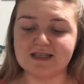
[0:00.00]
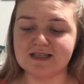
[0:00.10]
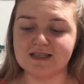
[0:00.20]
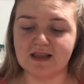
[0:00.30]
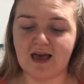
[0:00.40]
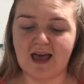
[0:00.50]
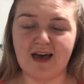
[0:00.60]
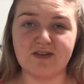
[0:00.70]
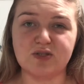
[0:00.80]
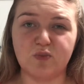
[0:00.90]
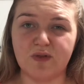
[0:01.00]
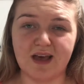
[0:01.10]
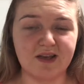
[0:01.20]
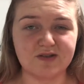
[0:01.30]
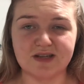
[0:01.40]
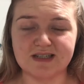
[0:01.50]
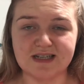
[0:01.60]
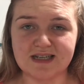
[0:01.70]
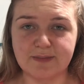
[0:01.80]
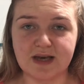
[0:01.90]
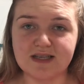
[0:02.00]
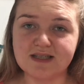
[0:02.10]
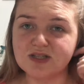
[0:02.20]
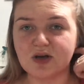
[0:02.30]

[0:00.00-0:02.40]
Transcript: concealer that I have is one that I use on a day-to-day basis,